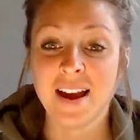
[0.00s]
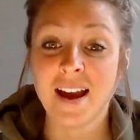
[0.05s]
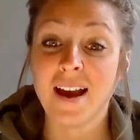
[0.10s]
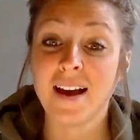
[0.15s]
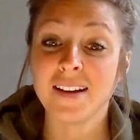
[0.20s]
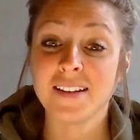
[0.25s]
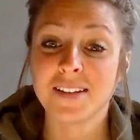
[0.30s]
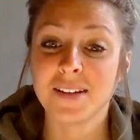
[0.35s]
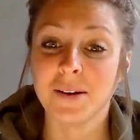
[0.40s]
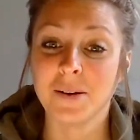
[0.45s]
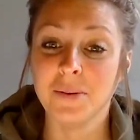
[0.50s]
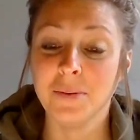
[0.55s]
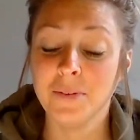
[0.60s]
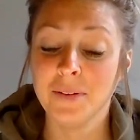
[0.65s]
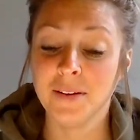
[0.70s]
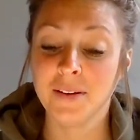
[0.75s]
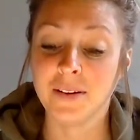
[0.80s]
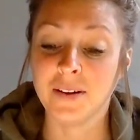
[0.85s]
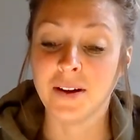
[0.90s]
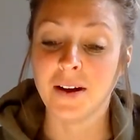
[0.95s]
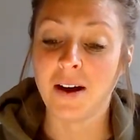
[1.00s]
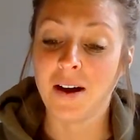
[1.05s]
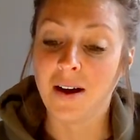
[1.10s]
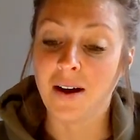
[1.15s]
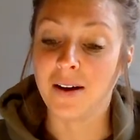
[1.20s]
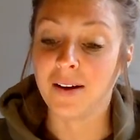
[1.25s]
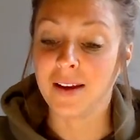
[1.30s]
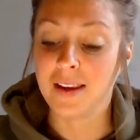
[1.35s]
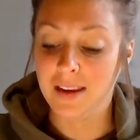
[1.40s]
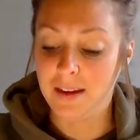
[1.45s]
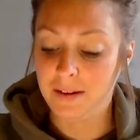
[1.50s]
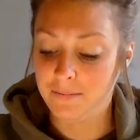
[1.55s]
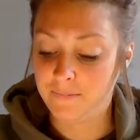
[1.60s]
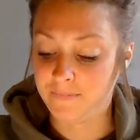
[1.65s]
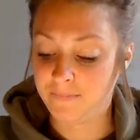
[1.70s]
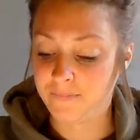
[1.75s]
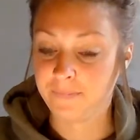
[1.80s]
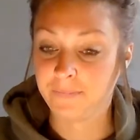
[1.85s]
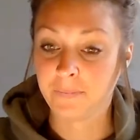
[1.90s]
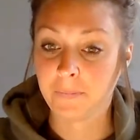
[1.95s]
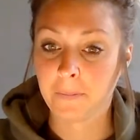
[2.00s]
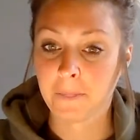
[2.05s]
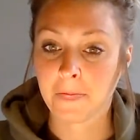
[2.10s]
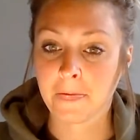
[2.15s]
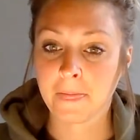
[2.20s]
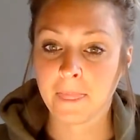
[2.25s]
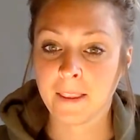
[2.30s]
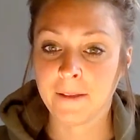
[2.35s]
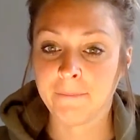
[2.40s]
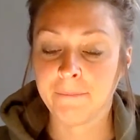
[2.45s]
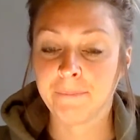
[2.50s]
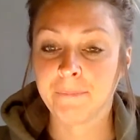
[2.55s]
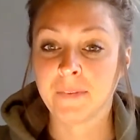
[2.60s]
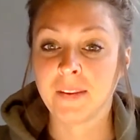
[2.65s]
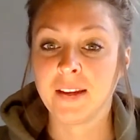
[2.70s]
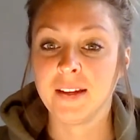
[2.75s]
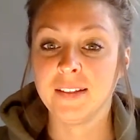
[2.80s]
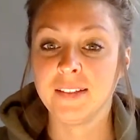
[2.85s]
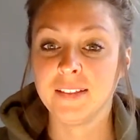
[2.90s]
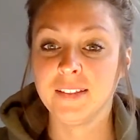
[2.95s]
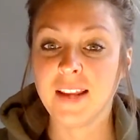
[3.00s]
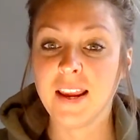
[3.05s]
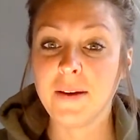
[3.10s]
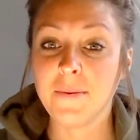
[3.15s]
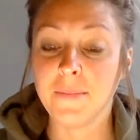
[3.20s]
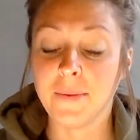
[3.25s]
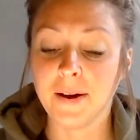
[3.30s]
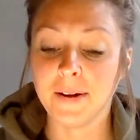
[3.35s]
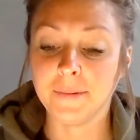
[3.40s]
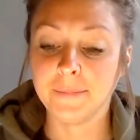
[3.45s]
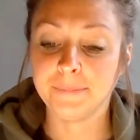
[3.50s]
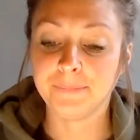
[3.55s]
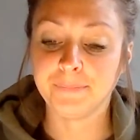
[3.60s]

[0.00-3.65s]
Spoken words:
XO, Augie. Day 1.